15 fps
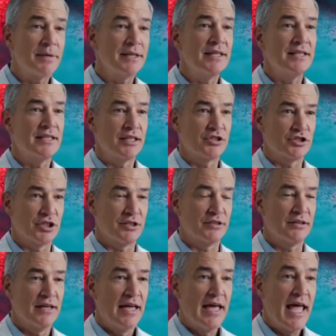exhausted,
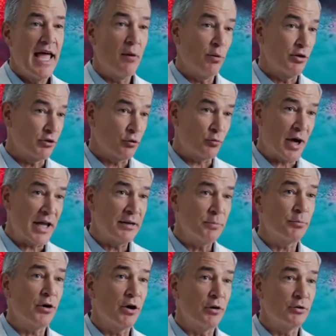inflamed, or in
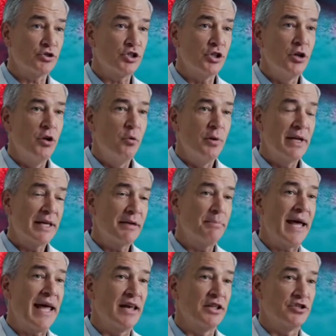pain, it's
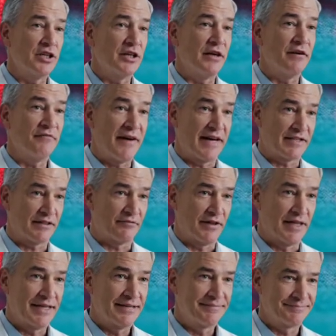still working behind the
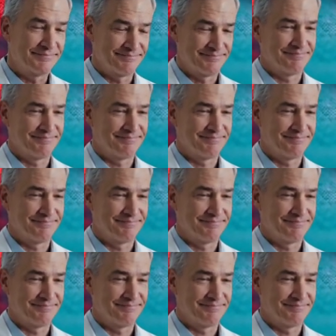scenes to